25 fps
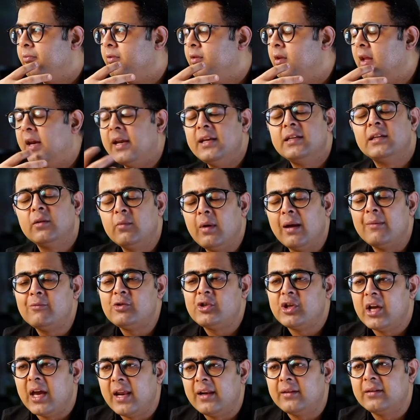the reason why I'm
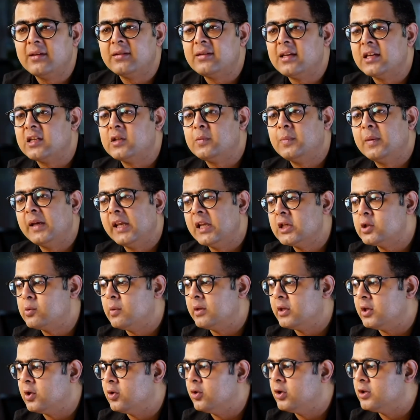sharing this experience
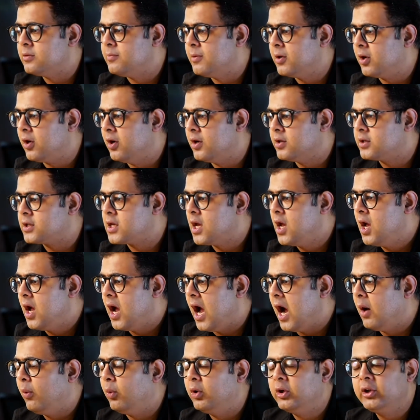with you is because
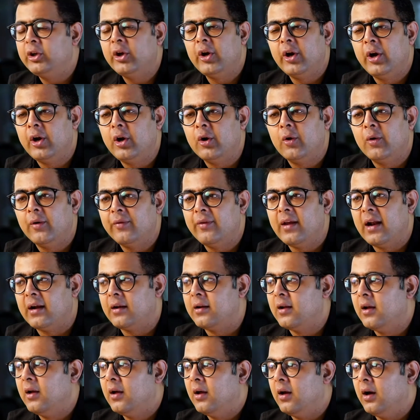I want you to know
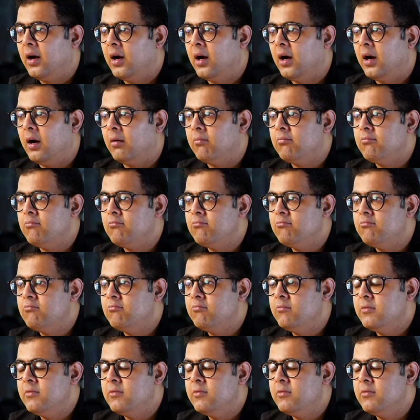that uh,